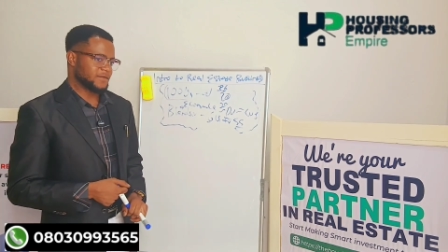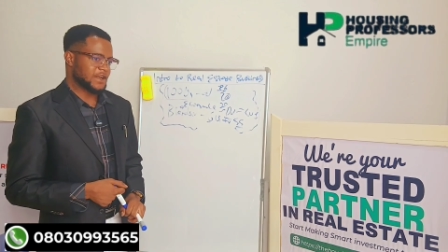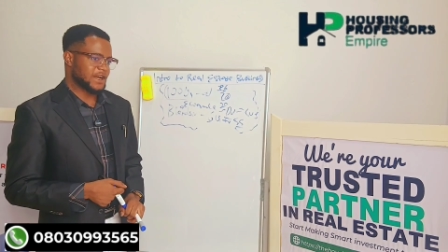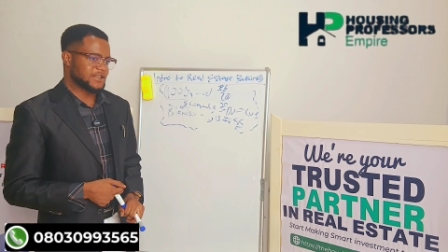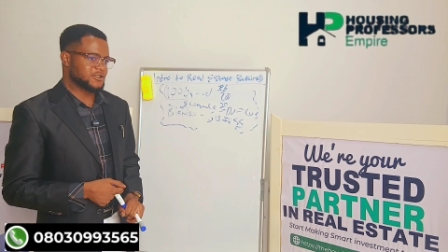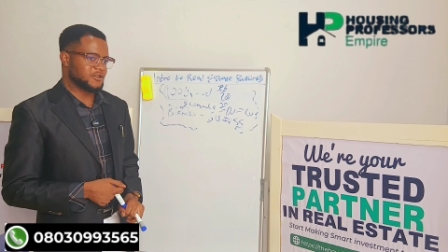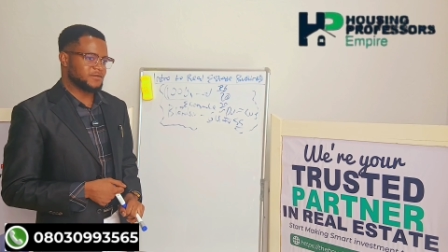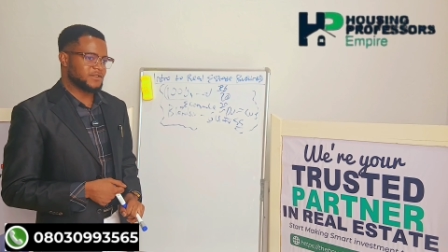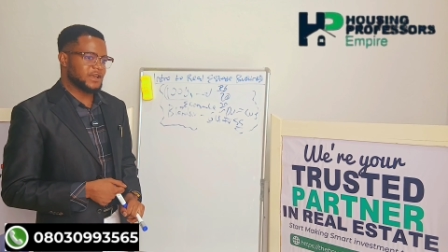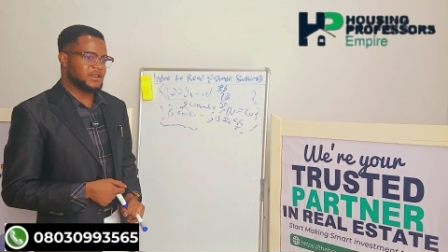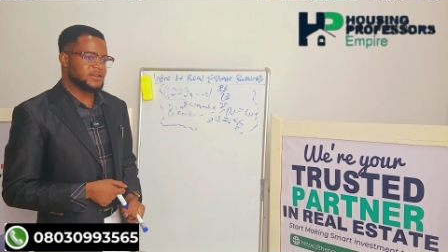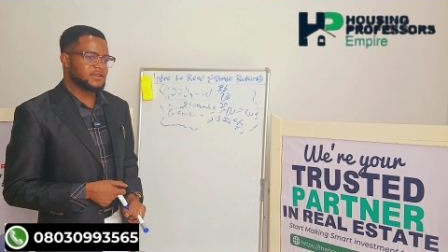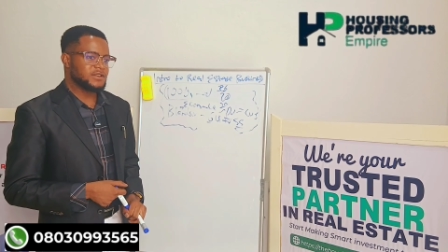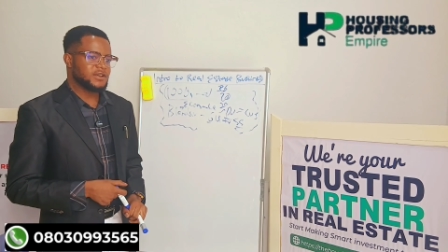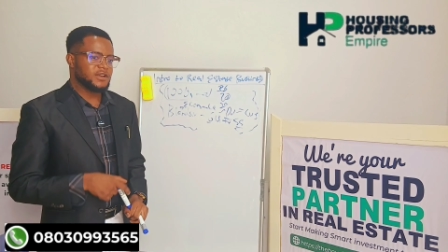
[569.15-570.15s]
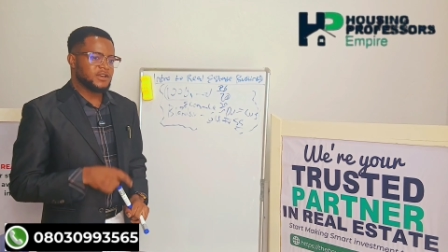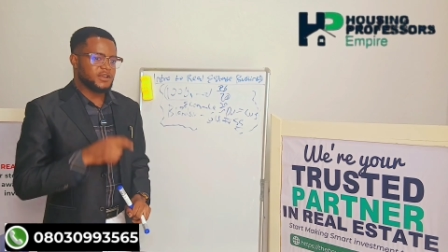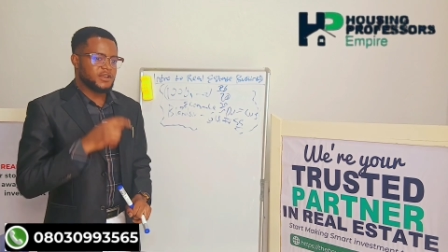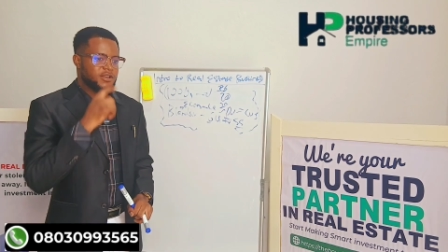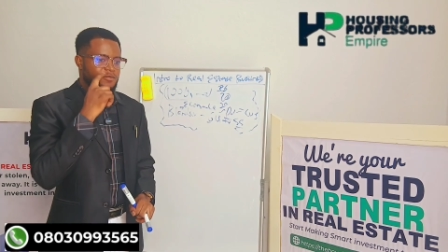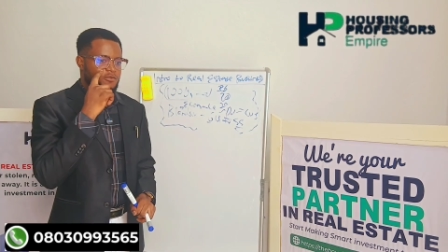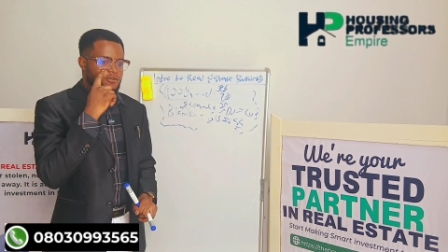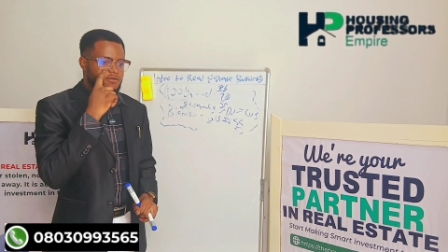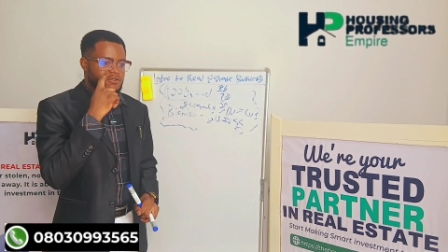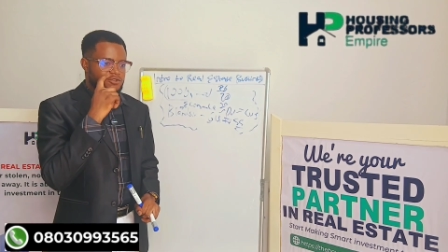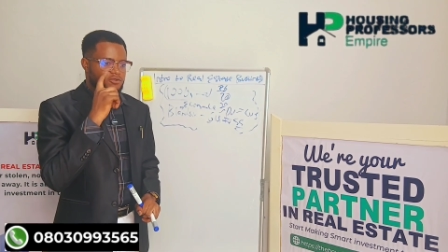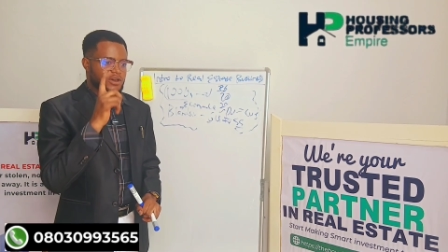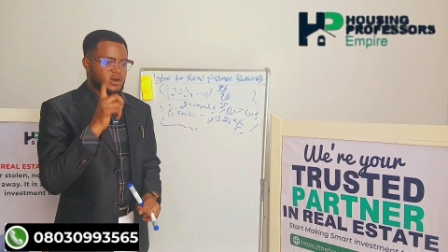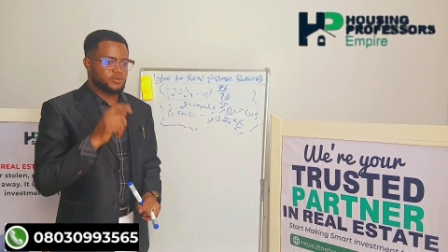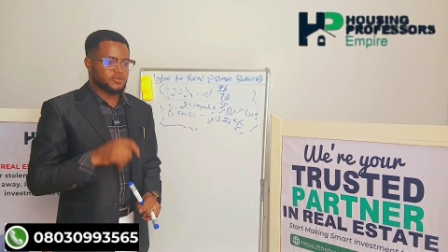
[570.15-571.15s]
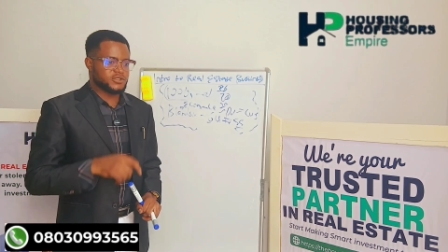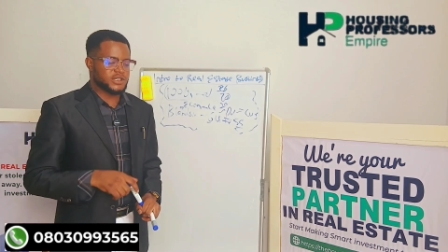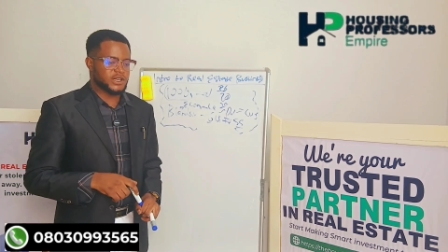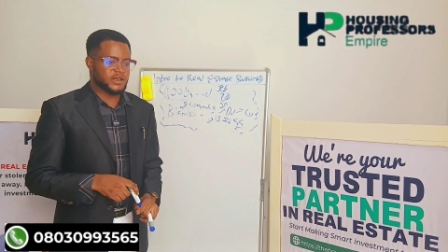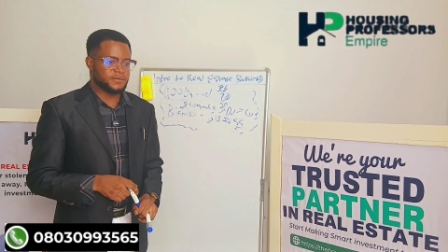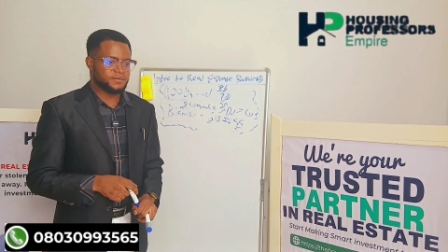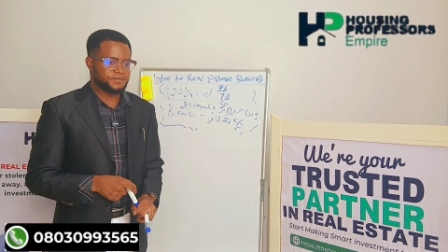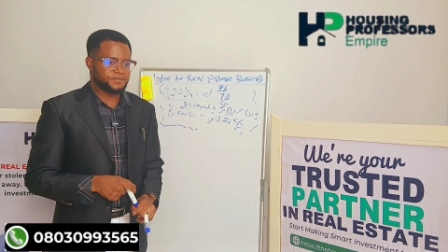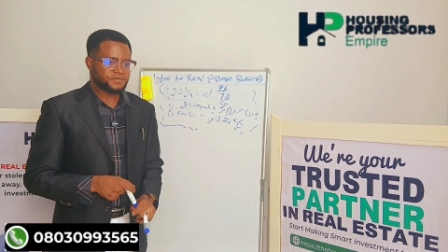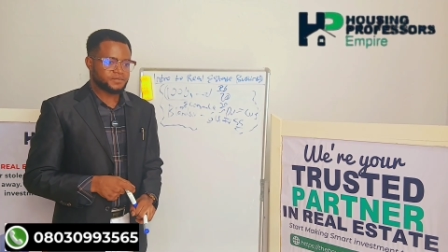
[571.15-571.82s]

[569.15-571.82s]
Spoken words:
As of then, he moved to Abuja